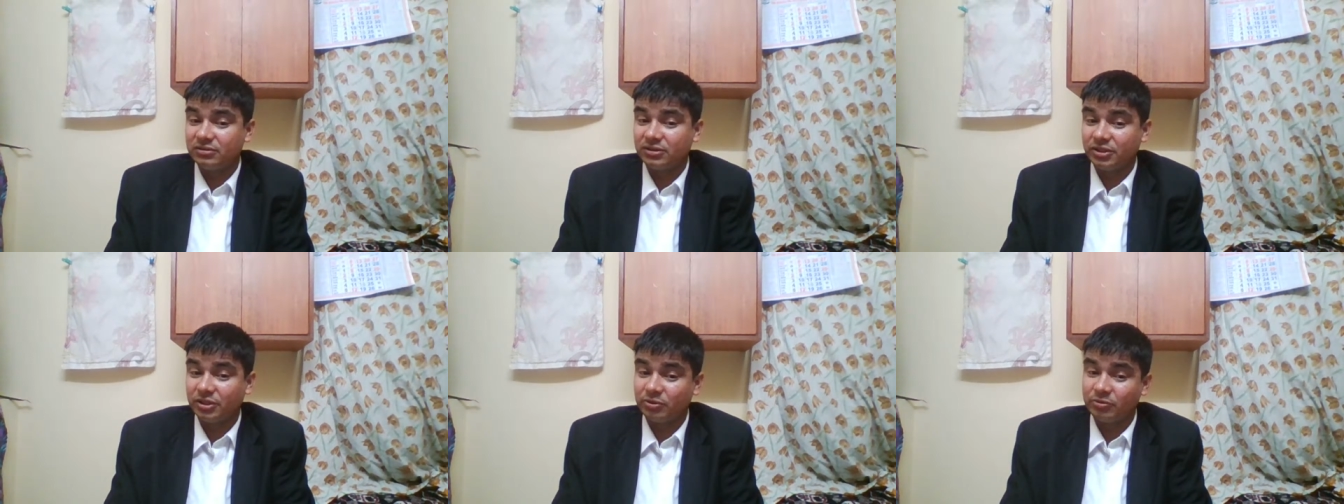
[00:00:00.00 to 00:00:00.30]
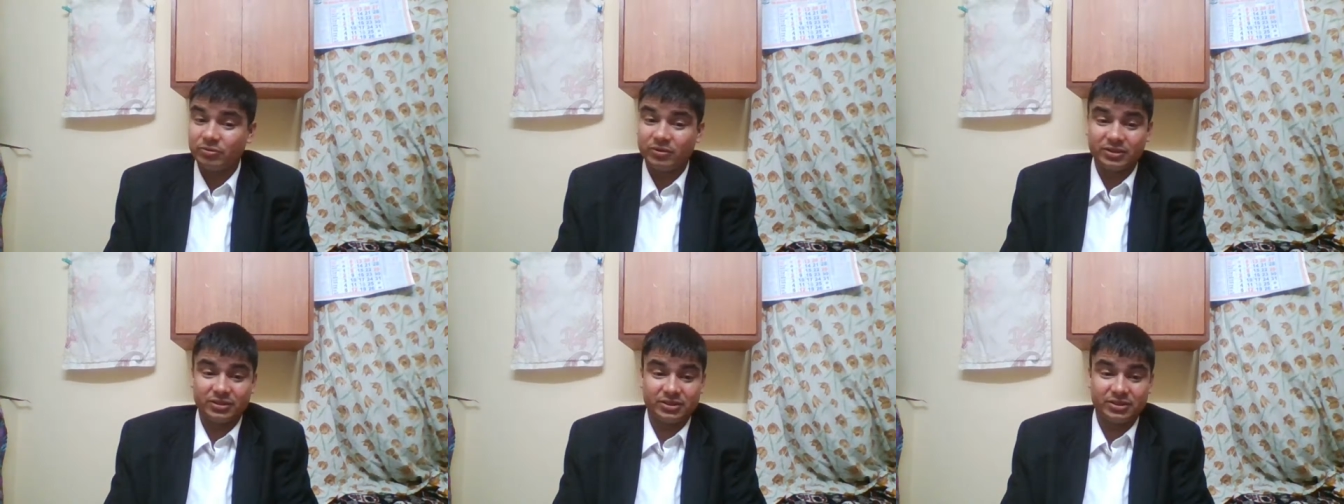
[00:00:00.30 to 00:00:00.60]

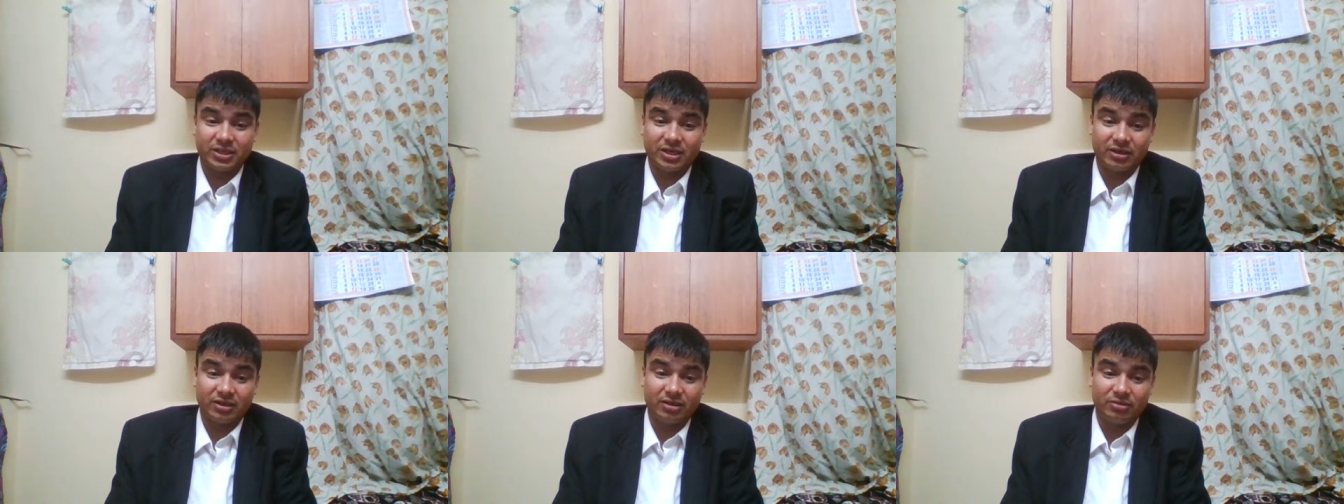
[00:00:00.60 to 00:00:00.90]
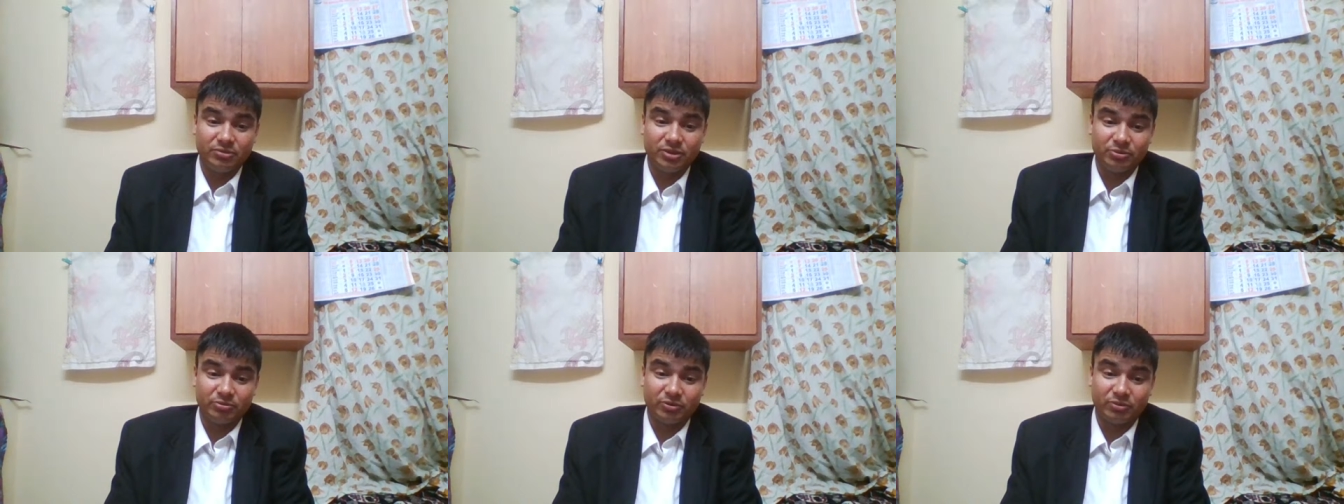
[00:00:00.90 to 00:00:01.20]
requests are
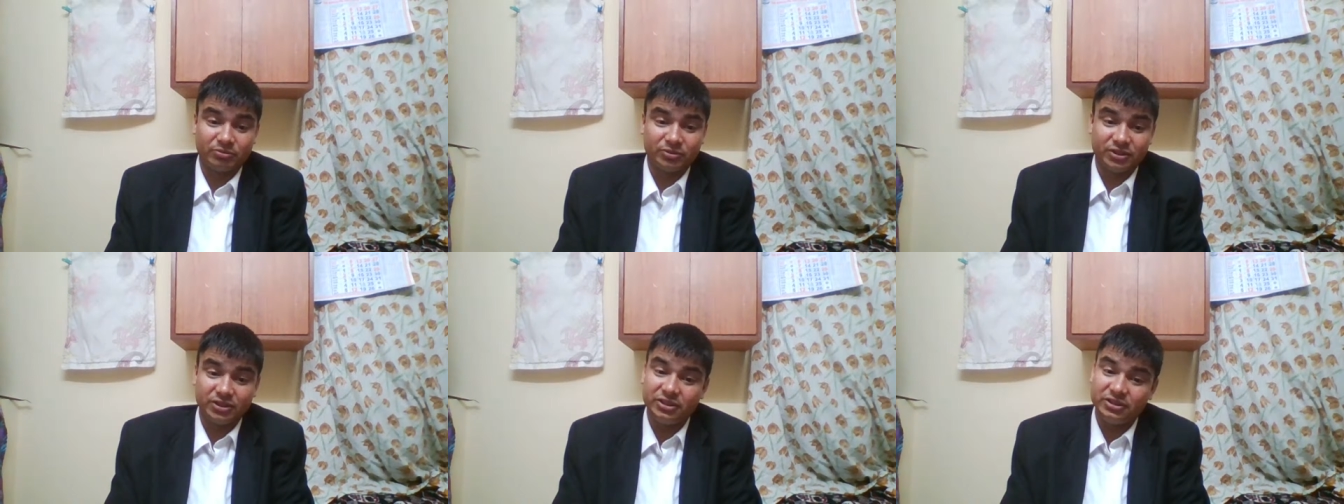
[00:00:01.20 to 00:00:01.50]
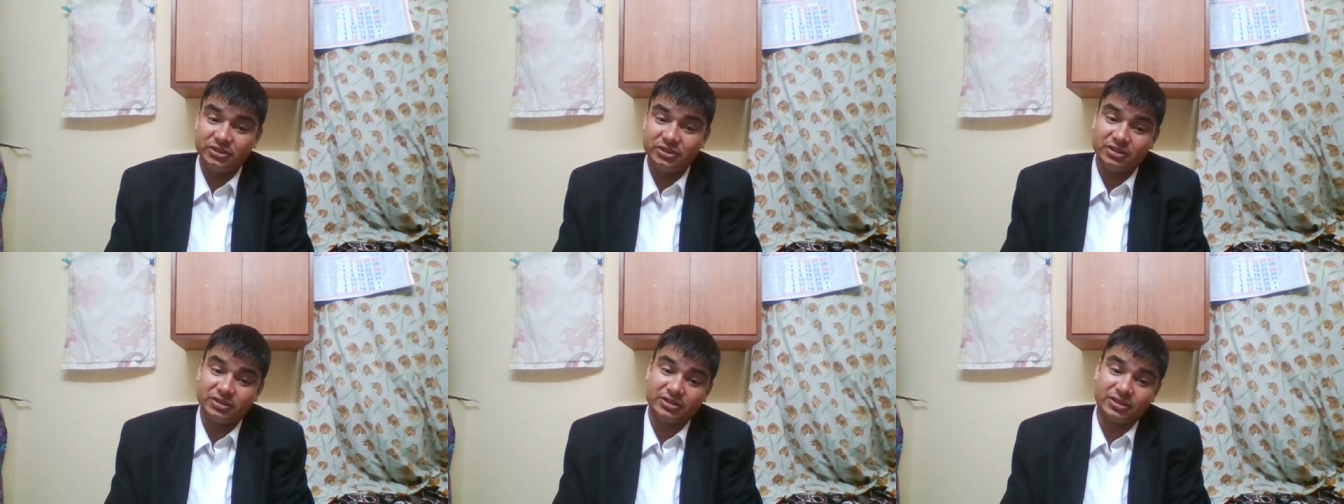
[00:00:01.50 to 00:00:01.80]
coming from
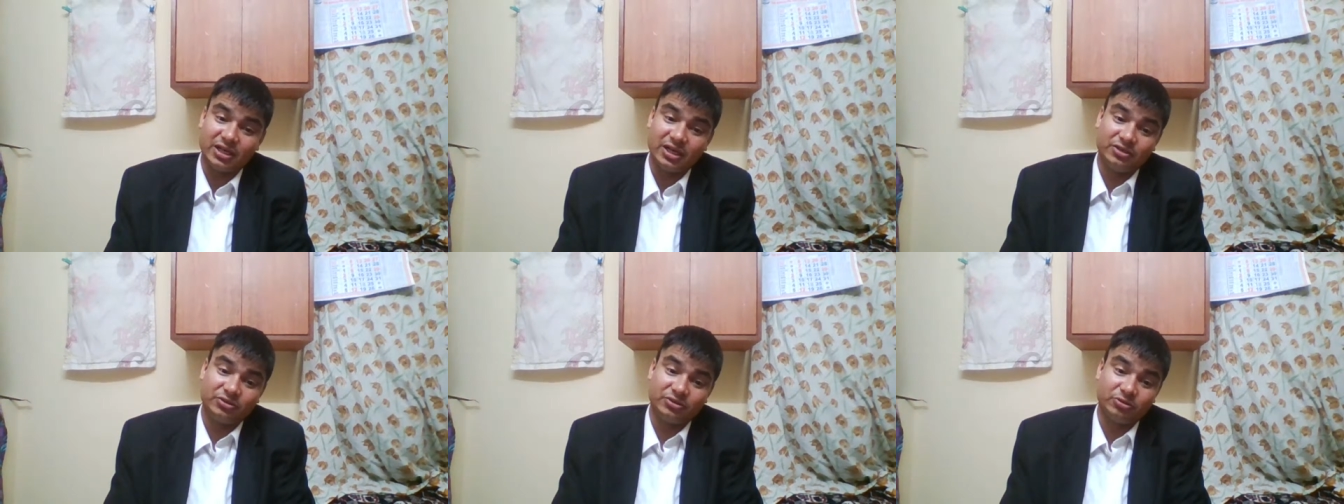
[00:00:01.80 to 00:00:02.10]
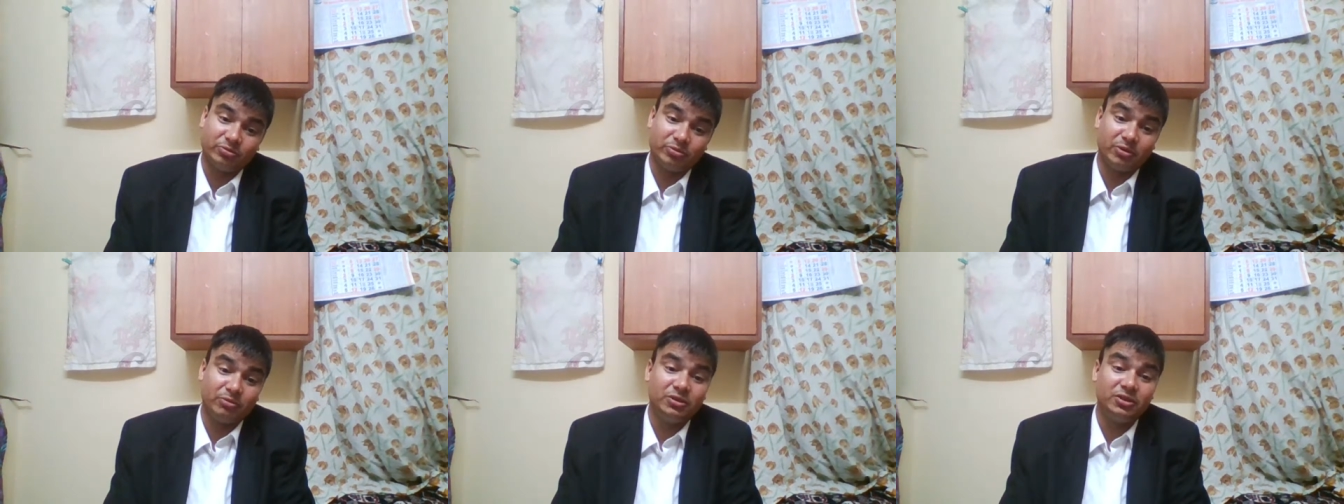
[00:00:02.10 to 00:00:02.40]
citizen side, so
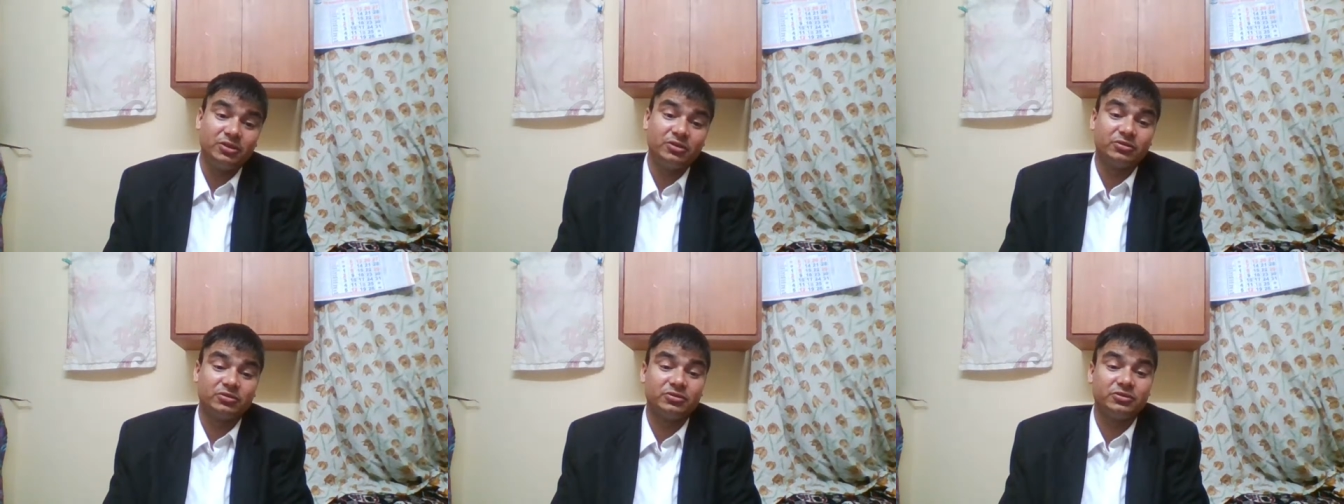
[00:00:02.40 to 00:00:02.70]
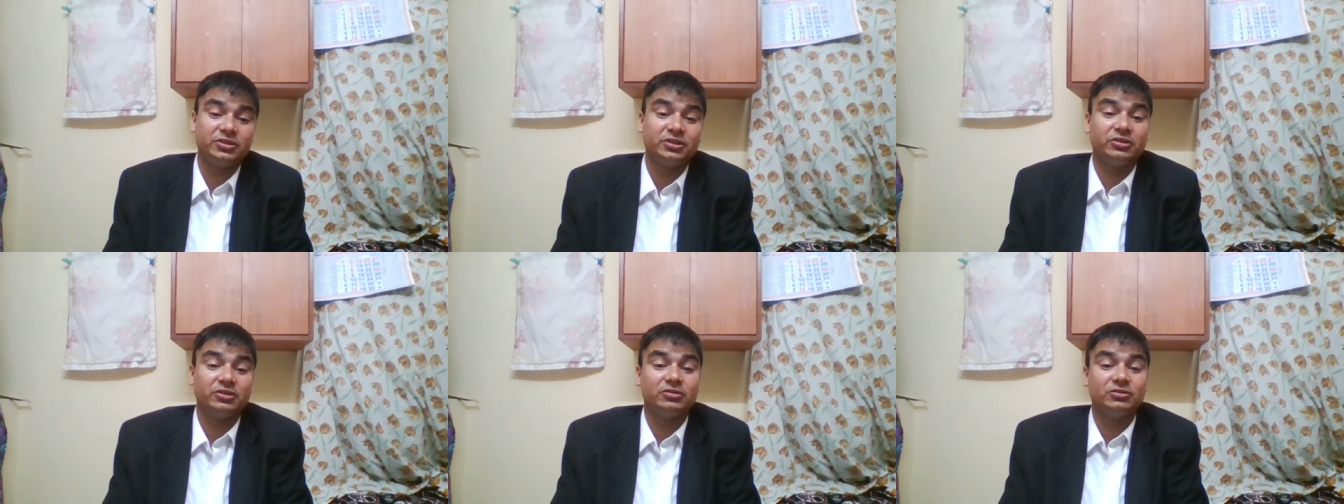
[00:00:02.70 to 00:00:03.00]
public
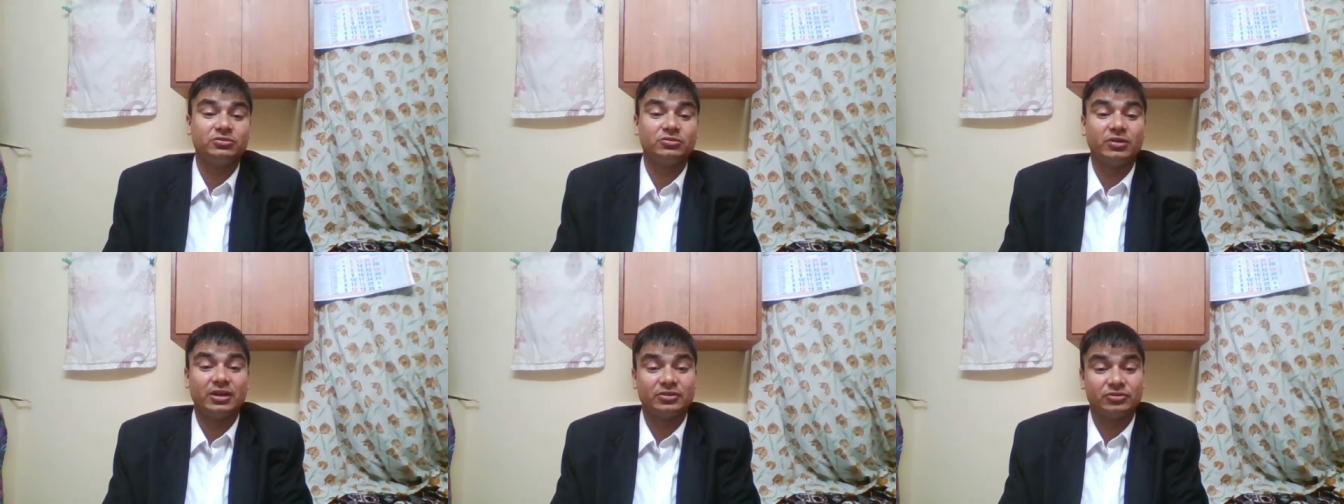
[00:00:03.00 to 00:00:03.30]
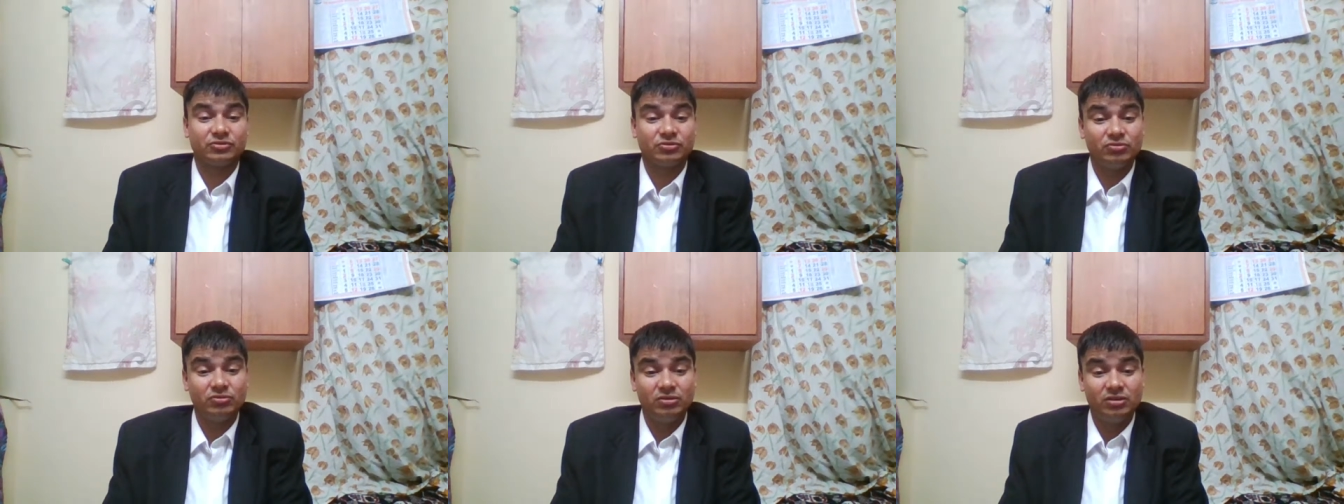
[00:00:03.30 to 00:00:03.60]
authority also has
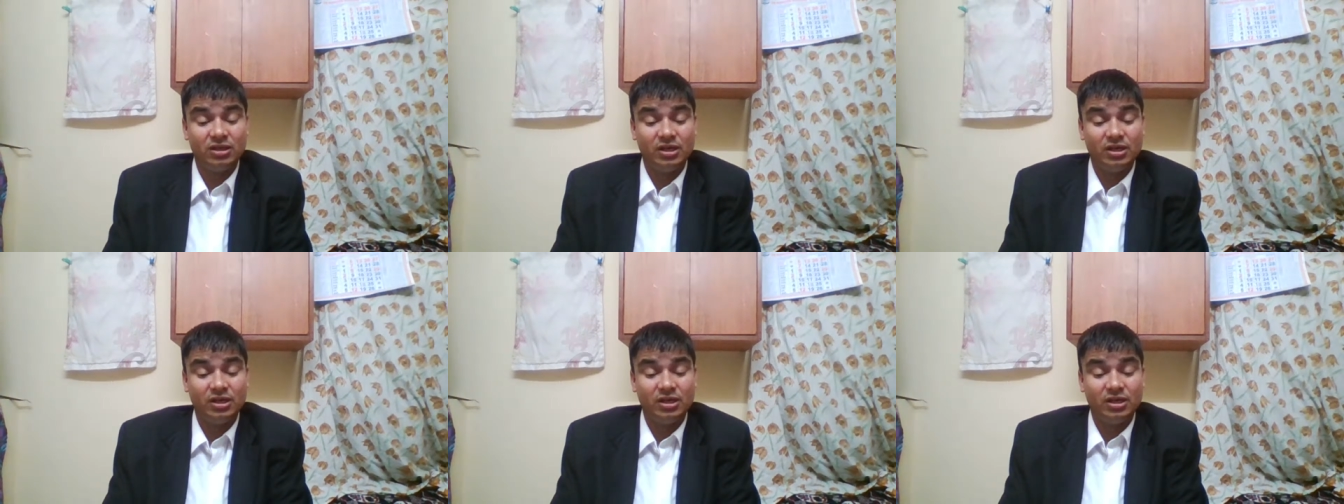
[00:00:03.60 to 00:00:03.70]
to